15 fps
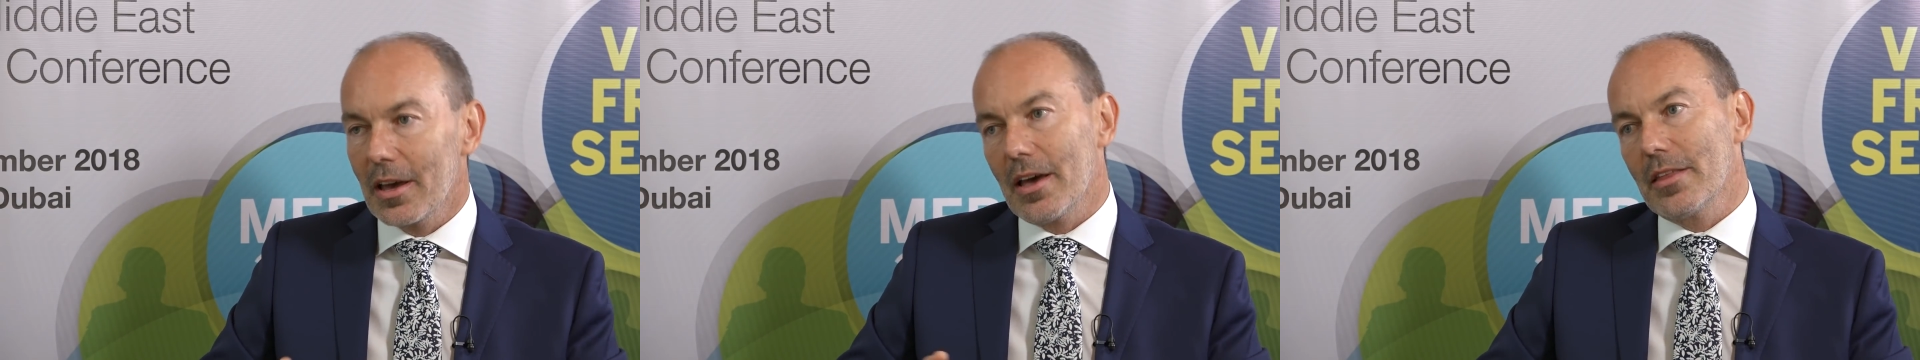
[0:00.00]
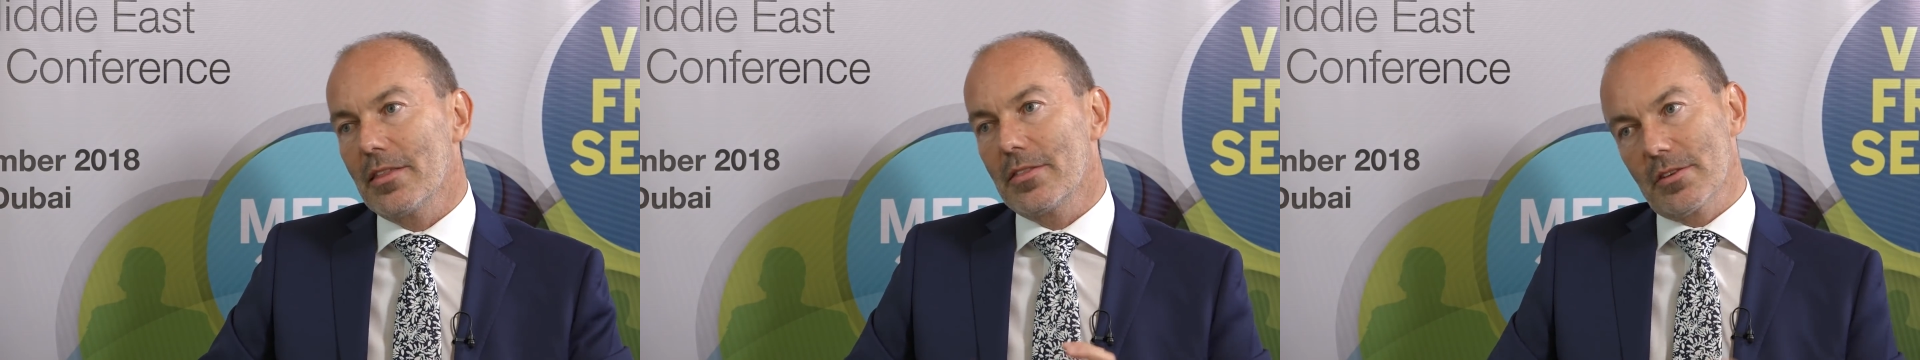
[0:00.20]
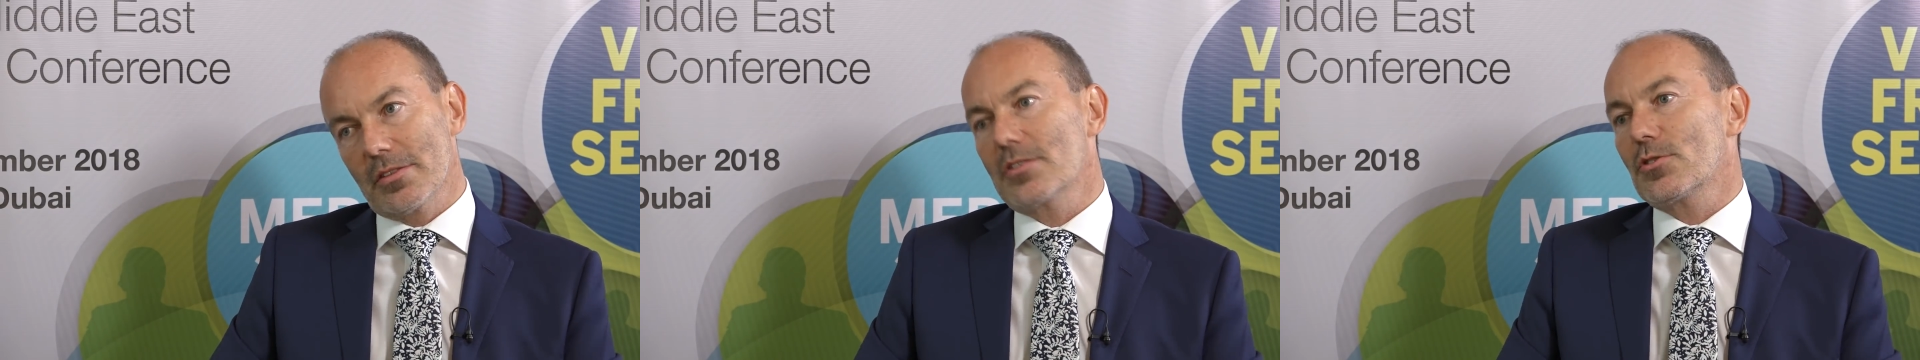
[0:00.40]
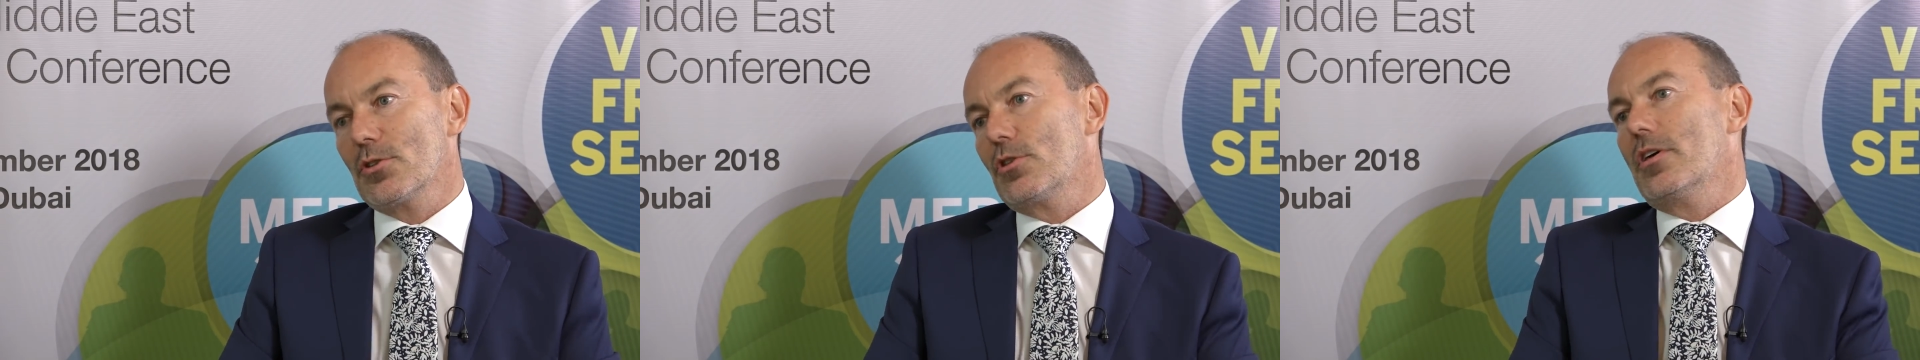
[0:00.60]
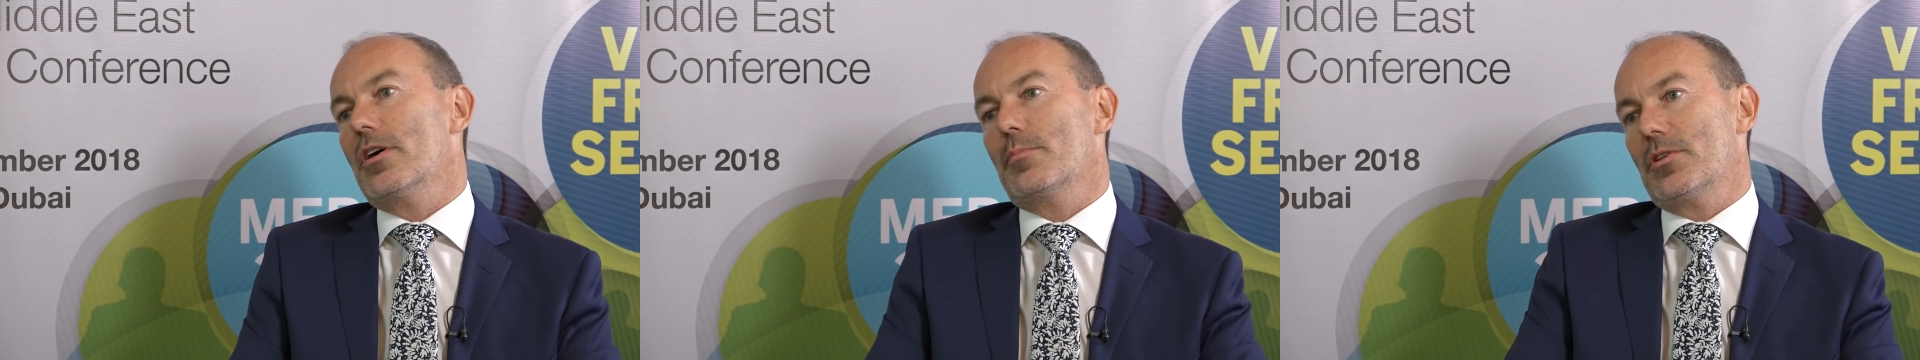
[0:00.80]
and this is
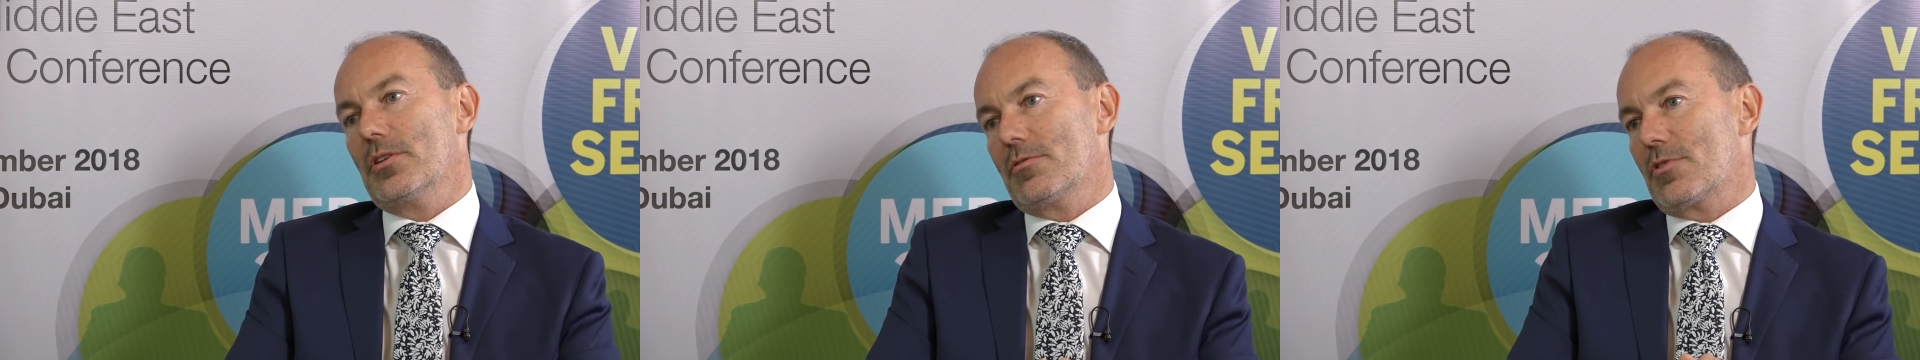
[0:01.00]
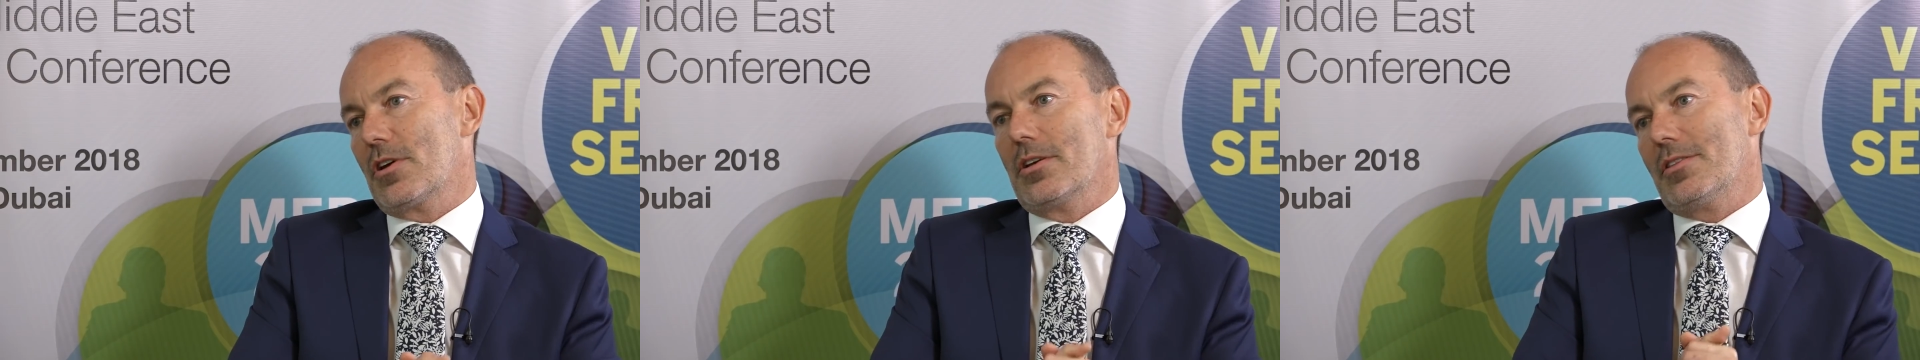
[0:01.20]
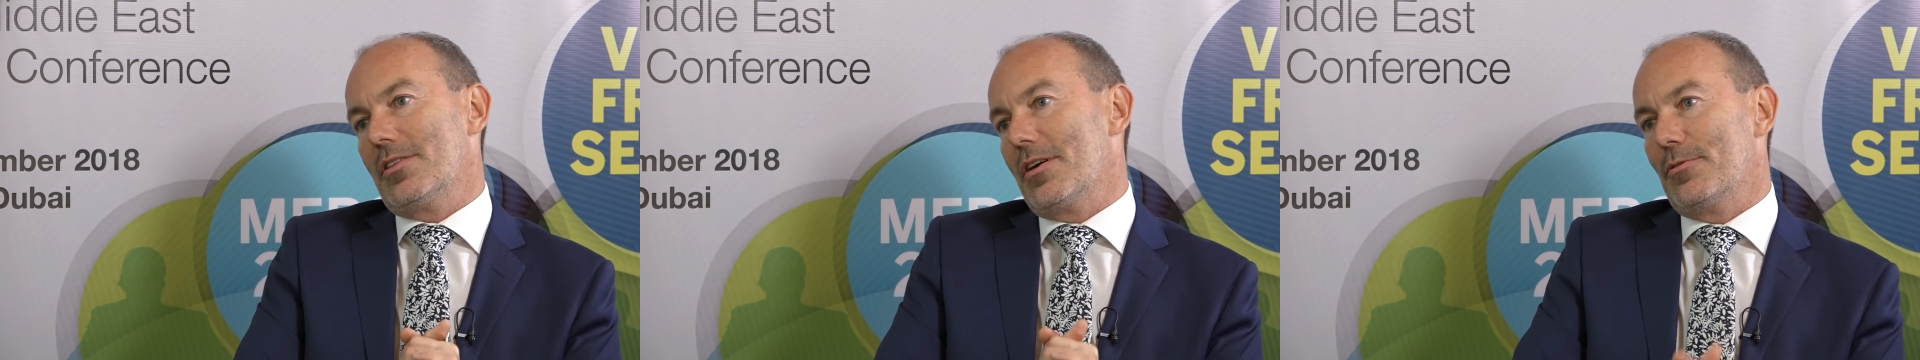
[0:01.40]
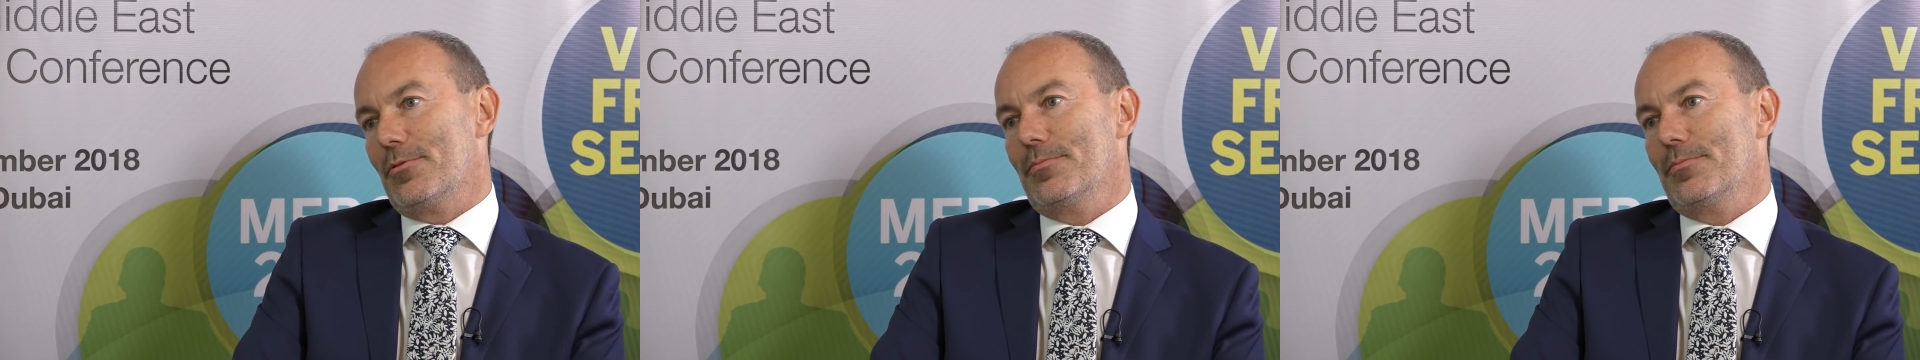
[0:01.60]
all happening right now.